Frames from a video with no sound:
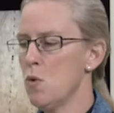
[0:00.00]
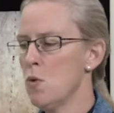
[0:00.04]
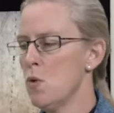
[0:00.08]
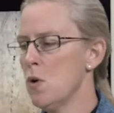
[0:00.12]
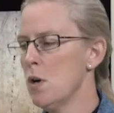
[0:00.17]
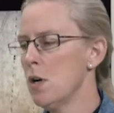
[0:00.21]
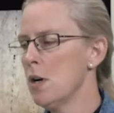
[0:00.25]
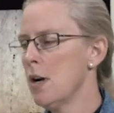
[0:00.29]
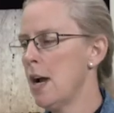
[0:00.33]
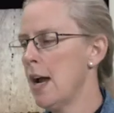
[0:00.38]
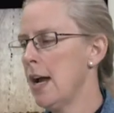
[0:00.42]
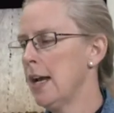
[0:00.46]

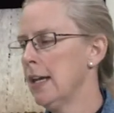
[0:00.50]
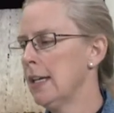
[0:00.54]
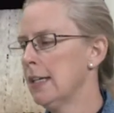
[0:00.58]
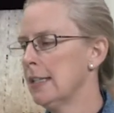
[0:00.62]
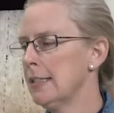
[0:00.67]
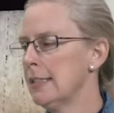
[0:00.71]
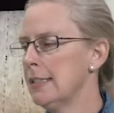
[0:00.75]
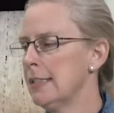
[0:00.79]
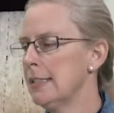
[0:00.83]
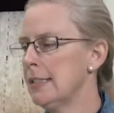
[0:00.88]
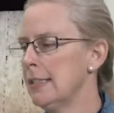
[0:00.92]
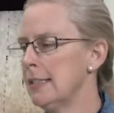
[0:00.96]
or I
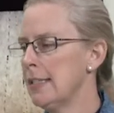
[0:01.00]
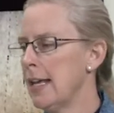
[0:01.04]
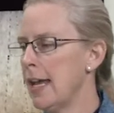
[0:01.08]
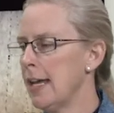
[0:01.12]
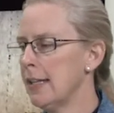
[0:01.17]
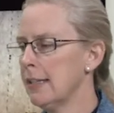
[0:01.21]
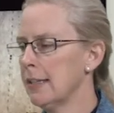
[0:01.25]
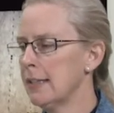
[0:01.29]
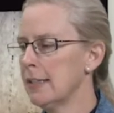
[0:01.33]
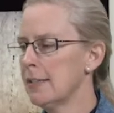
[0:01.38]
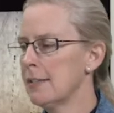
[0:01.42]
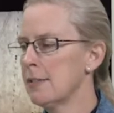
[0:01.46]
can
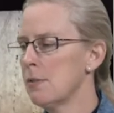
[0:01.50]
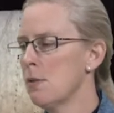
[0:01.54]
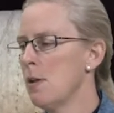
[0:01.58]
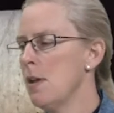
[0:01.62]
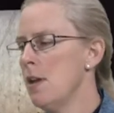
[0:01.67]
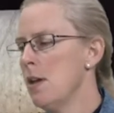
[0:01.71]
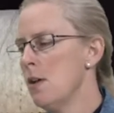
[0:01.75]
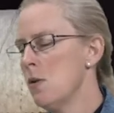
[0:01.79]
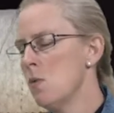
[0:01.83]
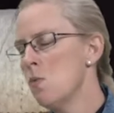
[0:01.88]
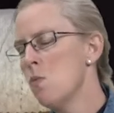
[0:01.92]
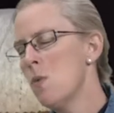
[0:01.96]
set this
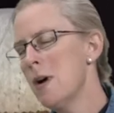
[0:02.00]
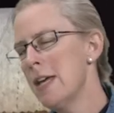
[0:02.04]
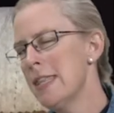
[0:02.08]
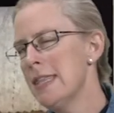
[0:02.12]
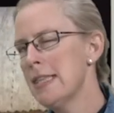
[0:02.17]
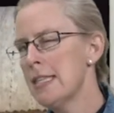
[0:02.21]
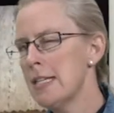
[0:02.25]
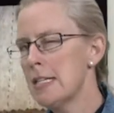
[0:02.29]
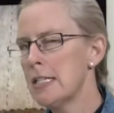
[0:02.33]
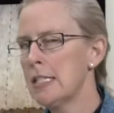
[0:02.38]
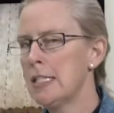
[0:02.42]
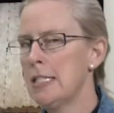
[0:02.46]

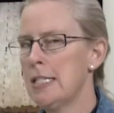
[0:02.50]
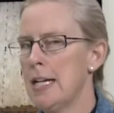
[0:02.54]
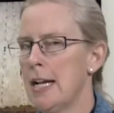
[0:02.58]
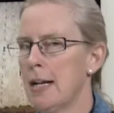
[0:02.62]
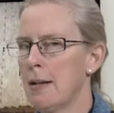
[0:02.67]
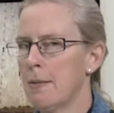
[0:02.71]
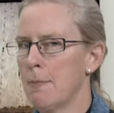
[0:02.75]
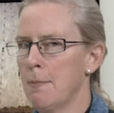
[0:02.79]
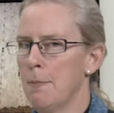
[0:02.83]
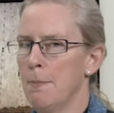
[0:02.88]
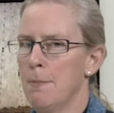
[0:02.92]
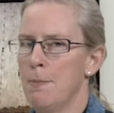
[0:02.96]
one little
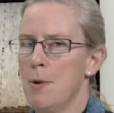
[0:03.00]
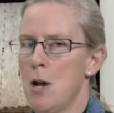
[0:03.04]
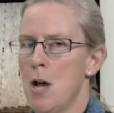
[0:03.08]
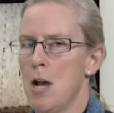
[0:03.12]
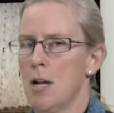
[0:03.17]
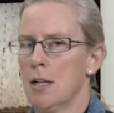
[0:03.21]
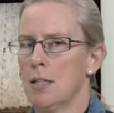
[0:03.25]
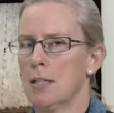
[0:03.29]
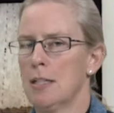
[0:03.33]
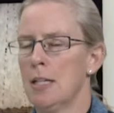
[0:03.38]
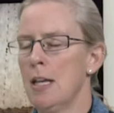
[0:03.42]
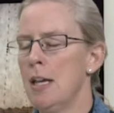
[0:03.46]

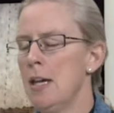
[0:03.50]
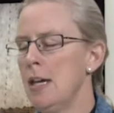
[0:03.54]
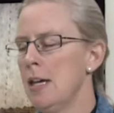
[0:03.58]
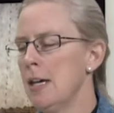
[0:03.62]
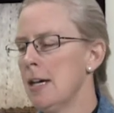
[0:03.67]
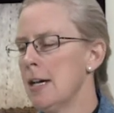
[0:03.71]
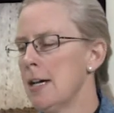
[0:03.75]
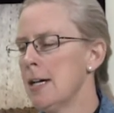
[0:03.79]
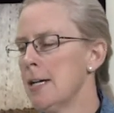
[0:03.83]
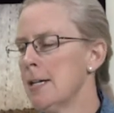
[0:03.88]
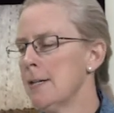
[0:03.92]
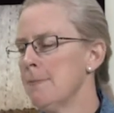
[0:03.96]
checkbox
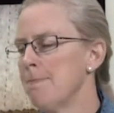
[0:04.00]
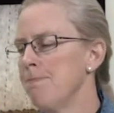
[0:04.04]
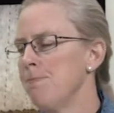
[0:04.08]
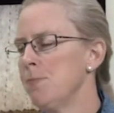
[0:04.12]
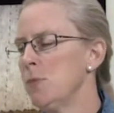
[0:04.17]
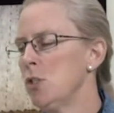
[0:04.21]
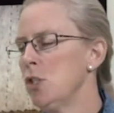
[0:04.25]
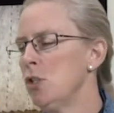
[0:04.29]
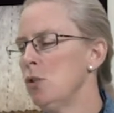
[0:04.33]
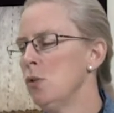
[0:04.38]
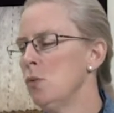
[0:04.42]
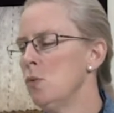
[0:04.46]

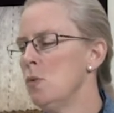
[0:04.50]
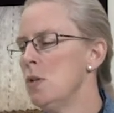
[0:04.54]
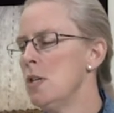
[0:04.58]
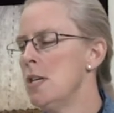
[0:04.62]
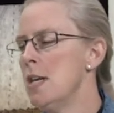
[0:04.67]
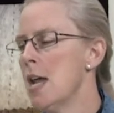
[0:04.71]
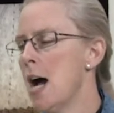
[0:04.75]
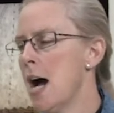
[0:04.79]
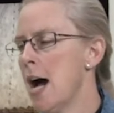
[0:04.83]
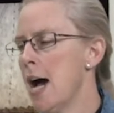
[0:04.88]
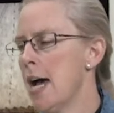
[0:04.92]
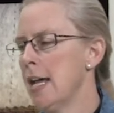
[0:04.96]
to
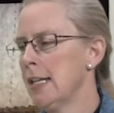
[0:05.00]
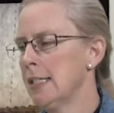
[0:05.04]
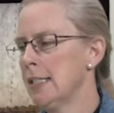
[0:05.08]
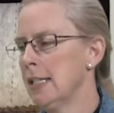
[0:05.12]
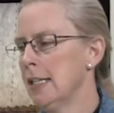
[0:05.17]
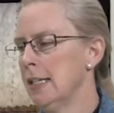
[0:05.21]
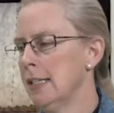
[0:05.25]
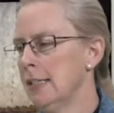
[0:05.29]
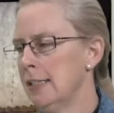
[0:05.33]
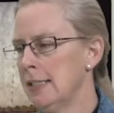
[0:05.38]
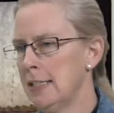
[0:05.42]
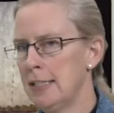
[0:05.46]

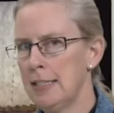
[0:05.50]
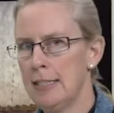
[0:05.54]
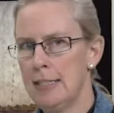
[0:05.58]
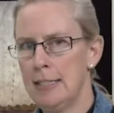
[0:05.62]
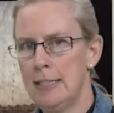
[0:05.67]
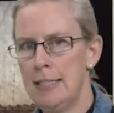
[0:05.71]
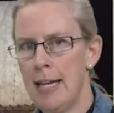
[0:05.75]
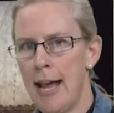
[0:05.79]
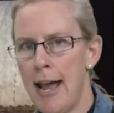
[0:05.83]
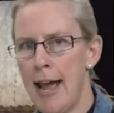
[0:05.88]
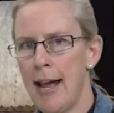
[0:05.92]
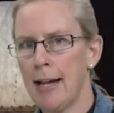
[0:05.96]
not
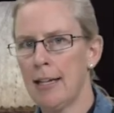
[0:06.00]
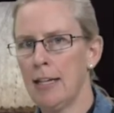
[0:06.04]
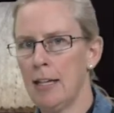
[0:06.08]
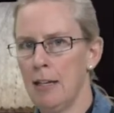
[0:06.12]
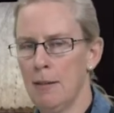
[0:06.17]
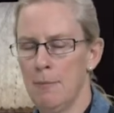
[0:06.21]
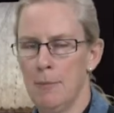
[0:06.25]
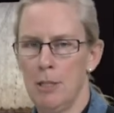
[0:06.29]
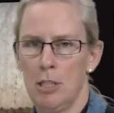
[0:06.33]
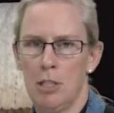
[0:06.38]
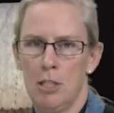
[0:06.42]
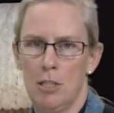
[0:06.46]
stack
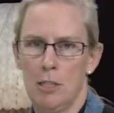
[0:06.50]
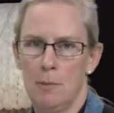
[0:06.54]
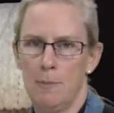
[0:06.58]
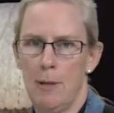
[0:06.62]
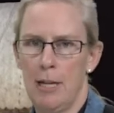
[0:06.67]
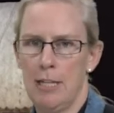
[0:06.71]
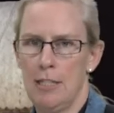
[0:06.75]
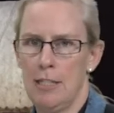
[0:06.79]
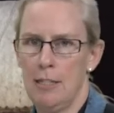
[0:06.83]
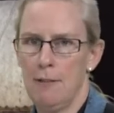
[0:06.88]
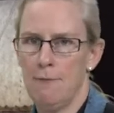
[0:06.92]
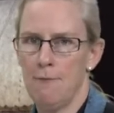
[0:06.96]
images
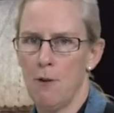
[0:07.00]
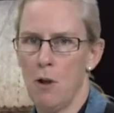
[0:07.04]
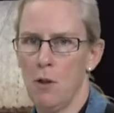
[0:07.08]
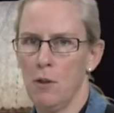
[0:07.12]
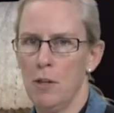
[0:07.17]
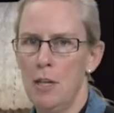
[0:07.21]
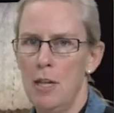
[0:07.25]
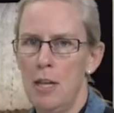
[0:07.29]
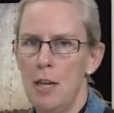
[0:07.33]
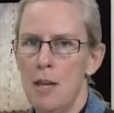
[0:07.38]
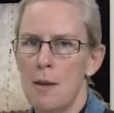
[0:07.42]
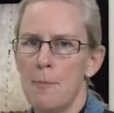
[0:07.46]
by
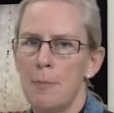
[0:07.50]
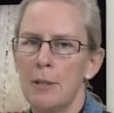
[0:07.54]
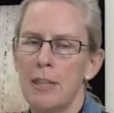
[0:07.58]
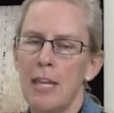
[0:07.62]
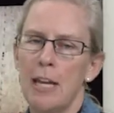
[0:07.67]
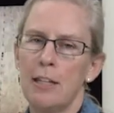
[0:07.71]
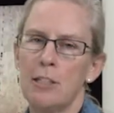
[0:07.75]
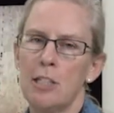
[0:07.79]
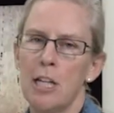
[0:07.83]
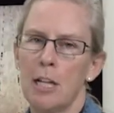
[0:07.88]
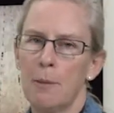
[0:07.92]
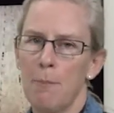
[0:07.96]
default. But
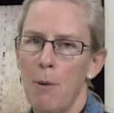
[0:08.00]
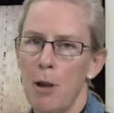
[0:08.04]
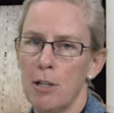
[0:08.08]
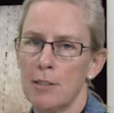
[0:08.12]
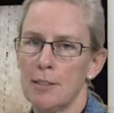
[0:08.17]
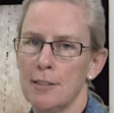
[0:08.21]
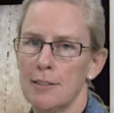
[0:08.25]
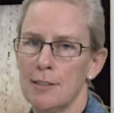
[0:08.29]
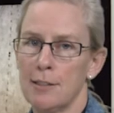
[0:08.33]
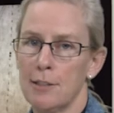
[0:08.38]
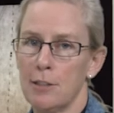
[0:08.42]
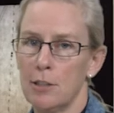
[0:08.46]
that
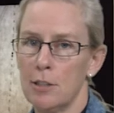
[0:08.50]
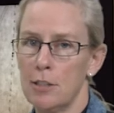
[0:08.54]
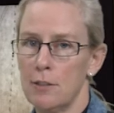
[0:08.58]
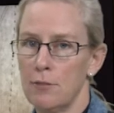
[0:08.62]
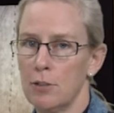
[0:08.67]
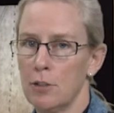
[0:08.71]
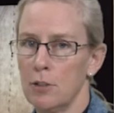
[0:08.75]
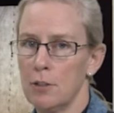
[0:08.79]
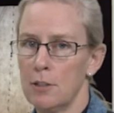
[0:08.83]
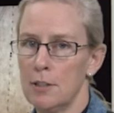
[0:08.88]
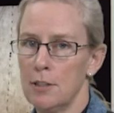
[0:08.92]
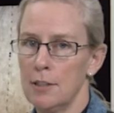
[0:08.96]
checkbox is a little
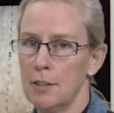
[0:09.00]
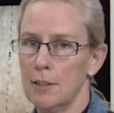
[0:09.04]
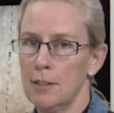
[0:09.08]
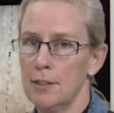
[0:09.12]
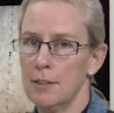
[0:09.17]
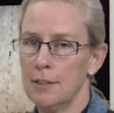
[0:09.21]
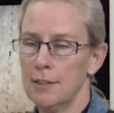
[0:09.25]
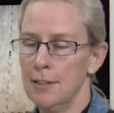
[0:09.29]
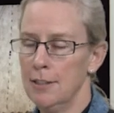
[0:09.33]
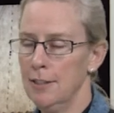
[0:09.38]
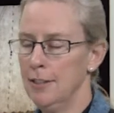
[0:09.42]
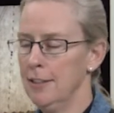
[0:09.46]
difficult
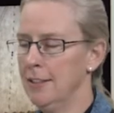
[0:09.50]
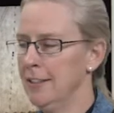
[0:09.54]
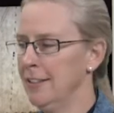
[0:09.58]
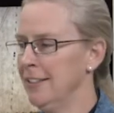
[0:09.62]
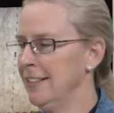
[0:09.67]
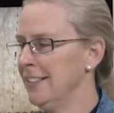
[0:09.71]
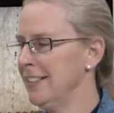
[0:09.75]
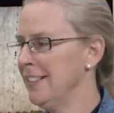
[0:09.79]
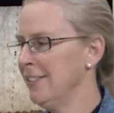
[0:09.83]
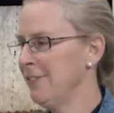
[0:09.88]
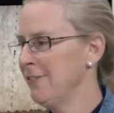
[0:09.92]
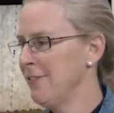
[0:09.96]

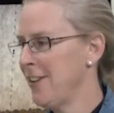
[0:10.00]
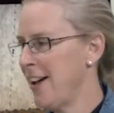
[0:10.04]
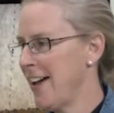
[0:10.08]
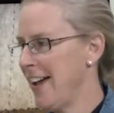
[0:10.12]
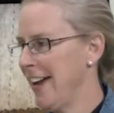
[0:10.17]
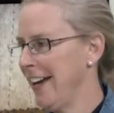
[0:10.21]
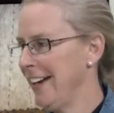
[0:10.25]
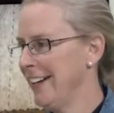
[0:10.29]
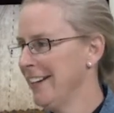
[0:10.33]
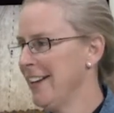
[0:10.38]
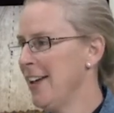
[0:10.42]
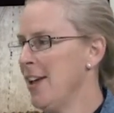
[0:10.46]
to
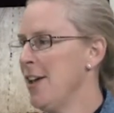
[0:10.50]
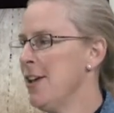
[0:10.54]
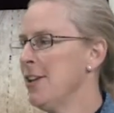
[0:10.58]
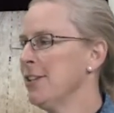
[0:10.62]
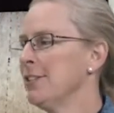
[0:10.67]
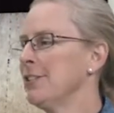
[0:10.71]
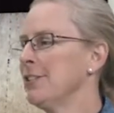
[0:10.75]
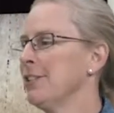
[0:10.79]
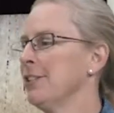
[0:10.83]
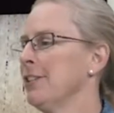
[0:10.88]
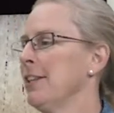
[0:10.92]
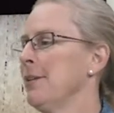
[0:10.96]
find,
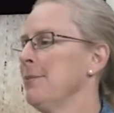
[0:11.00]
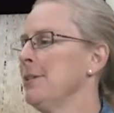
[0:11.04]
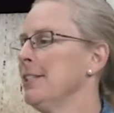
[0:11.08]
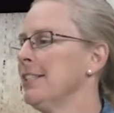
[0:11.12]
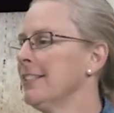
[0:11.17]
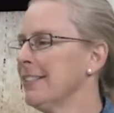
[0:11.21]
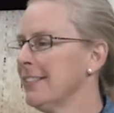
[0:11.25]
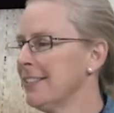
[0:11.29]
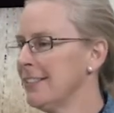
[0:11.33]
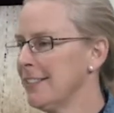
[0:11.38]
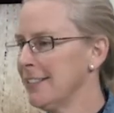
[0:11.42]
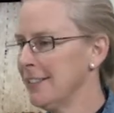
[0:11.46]
so let me
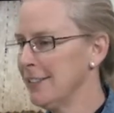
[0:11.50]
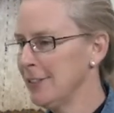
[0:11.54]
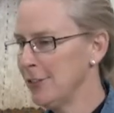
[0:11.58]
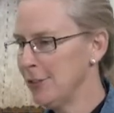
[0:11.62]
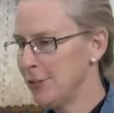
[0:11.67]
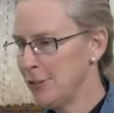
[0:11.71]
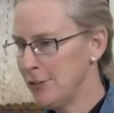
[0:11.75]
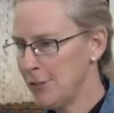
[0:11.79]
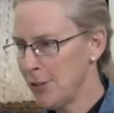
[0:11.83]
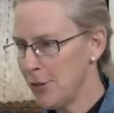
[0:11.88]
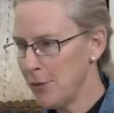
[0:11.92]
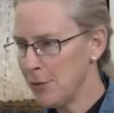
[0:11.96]
just
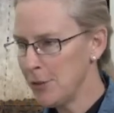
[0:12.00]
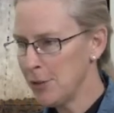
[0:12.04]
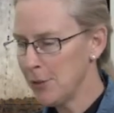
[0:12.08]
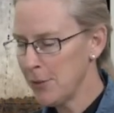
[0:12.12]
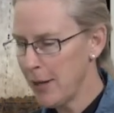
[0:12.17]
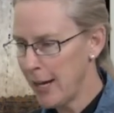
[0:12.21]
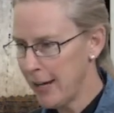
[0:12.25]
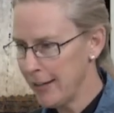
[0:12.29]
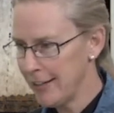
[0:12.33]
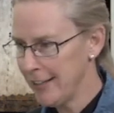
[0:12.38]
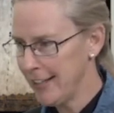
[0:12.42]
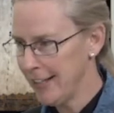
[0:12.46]
show you
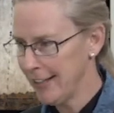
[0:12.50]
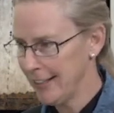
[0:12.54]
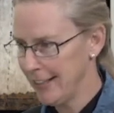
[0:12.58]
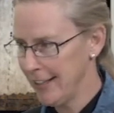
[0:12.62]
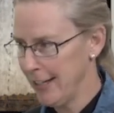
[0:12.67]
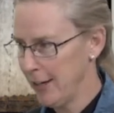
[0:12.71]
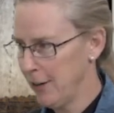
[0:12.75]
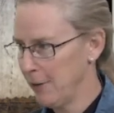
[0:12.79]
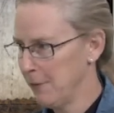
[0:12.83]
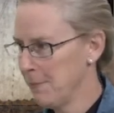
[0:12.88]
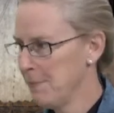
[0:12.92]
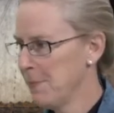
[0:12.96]
how to get
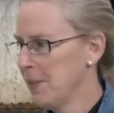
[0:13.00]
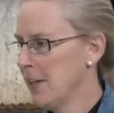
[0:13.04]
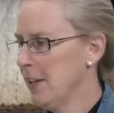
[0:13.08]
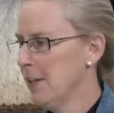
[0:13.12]
there.